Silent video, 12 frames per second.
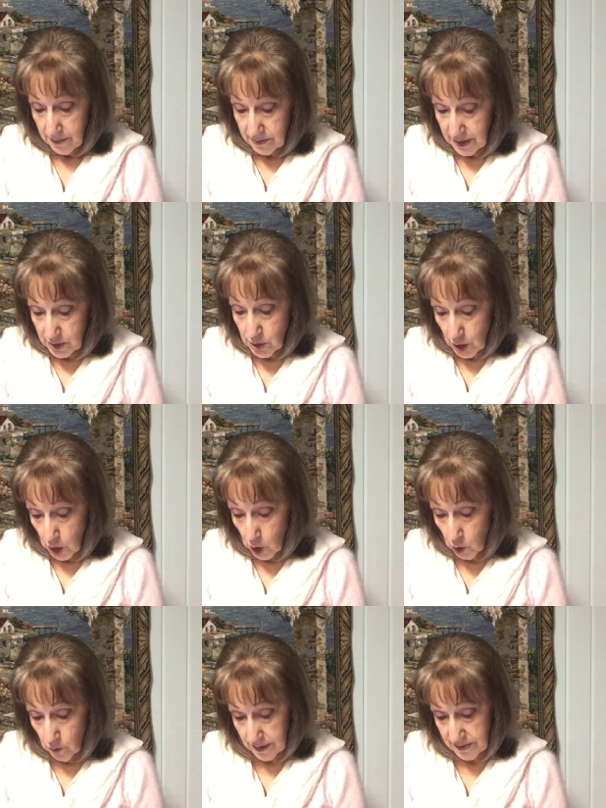then
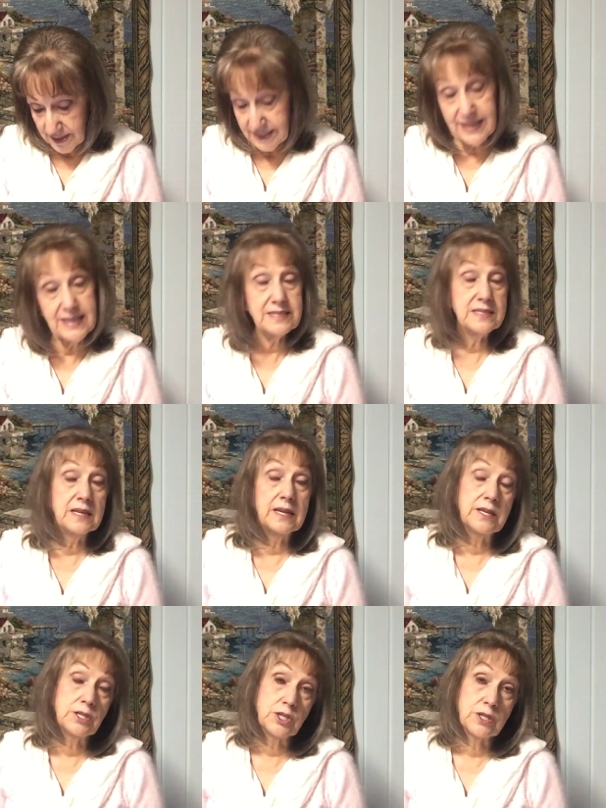know that the
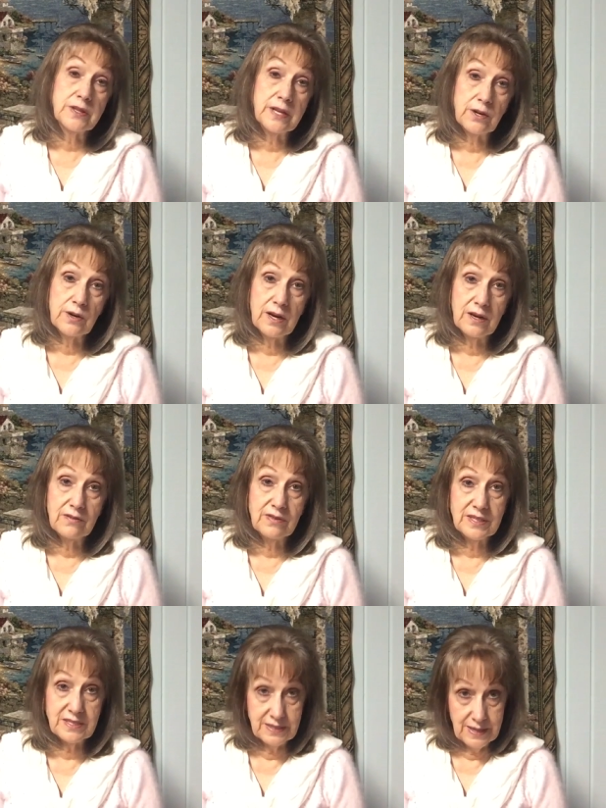desolation thereof
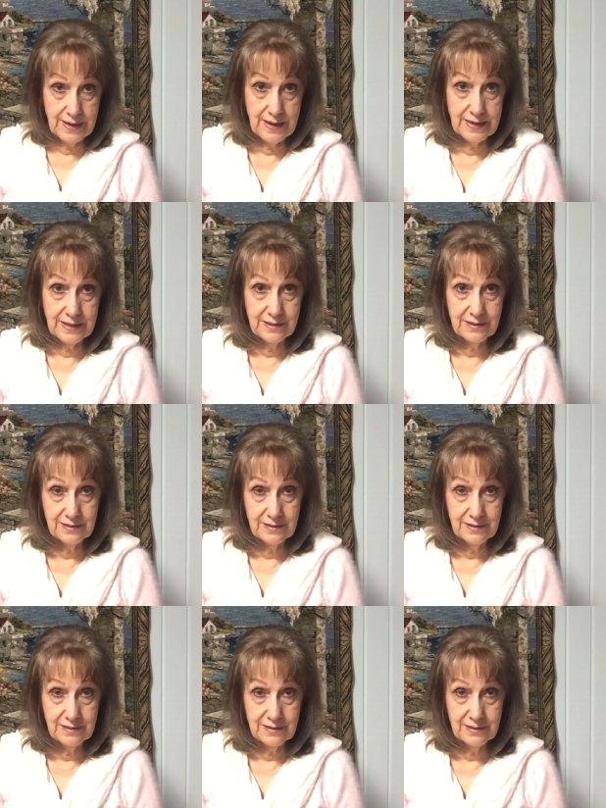is nigh.